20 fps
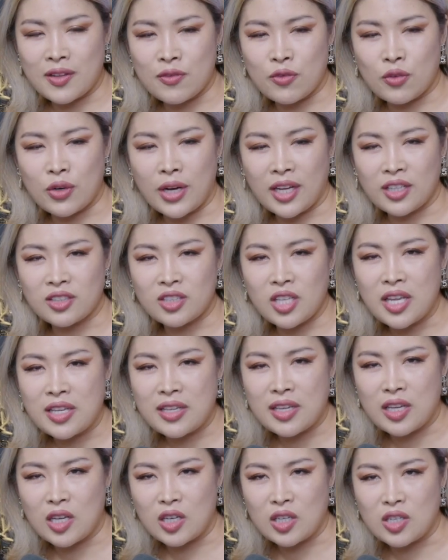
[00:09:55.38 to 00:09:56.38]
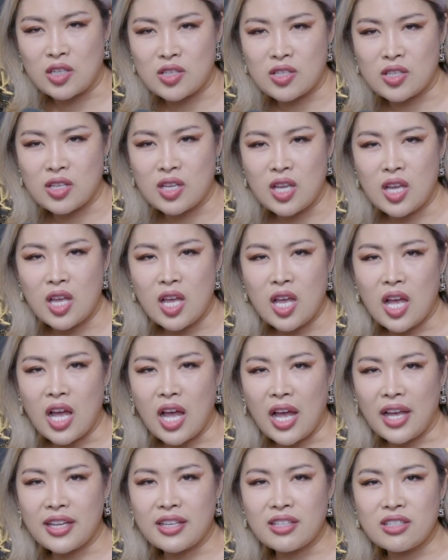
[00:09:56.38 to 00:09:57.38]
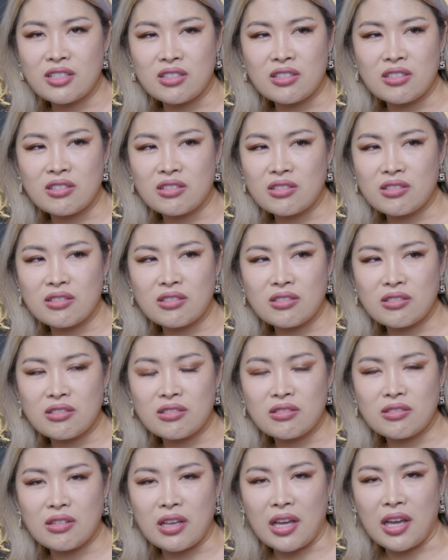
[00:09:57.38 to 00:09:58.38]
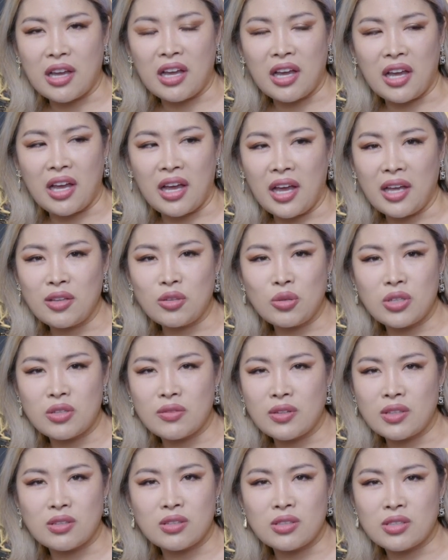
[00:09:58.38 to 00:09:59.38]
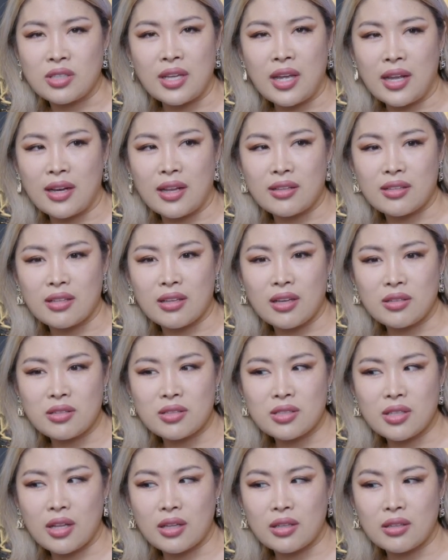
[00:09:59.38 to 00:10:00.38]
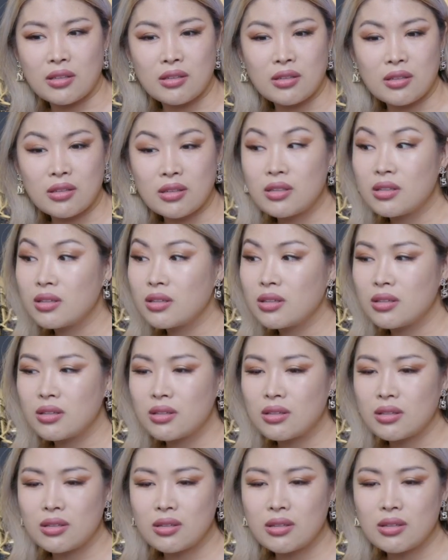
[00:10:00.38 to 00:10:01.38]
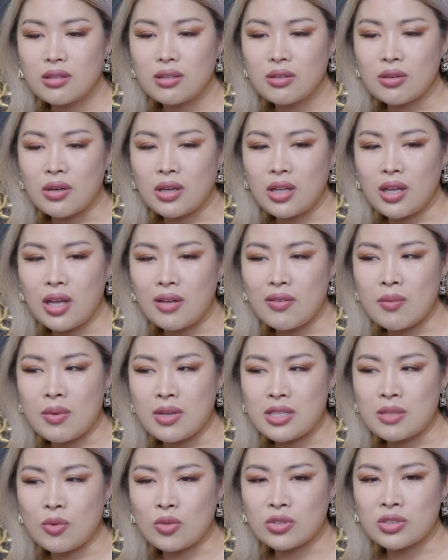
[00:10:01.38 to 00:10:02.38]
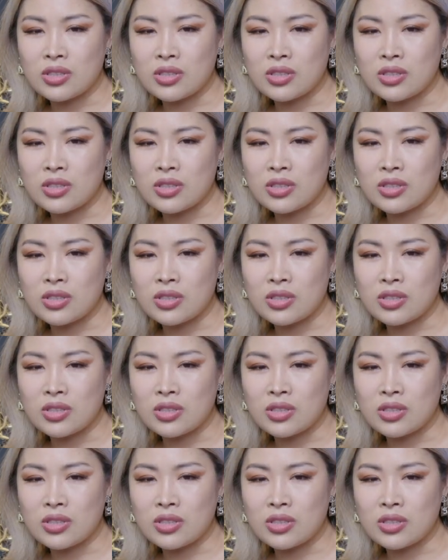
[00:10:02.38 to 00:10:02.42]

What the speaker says: for like 10 years. I don't even say anything. I just like, you are not having matzo balls